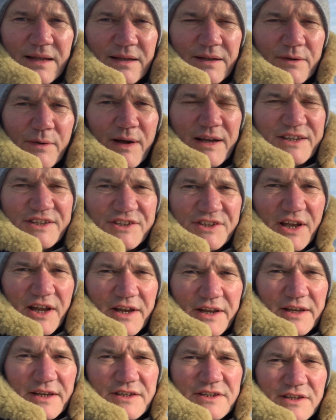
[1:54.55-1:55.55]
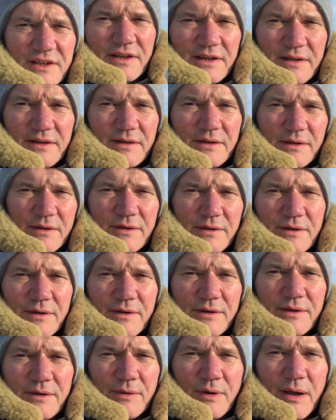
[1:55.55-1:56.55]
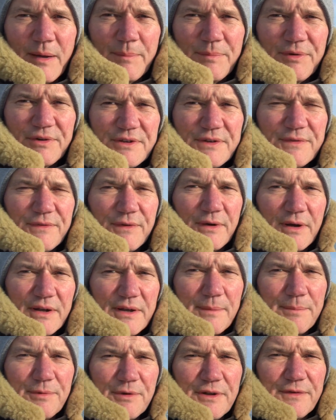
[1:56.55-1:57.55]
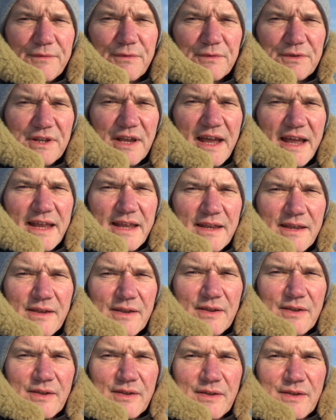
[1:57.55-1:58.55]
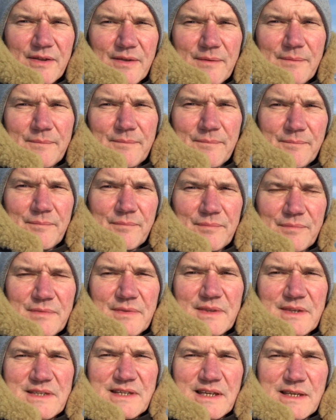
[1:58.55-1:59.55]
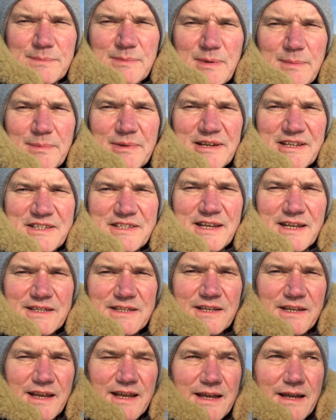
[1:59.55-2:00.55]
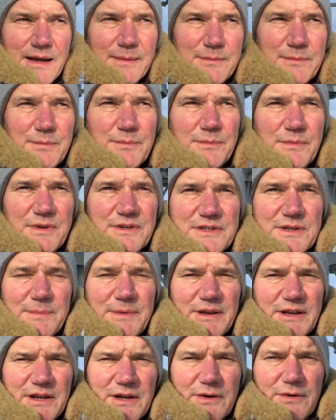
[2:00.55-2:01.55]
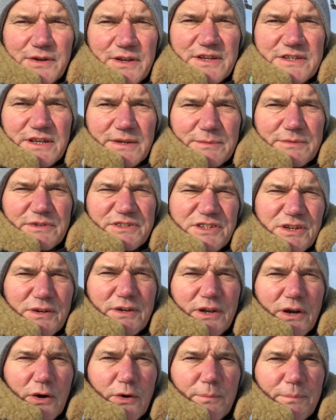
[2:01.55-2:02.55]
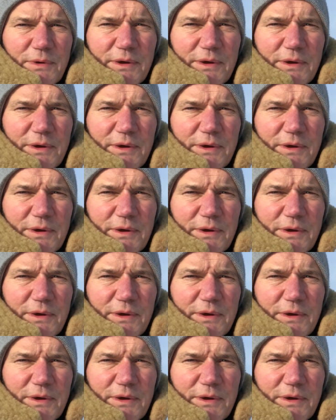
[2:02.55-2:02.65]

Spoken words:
Quite stunning, quite beautiful, and a beautiful day. So it's been plus 10 today. It's a bit cold because it's not cold,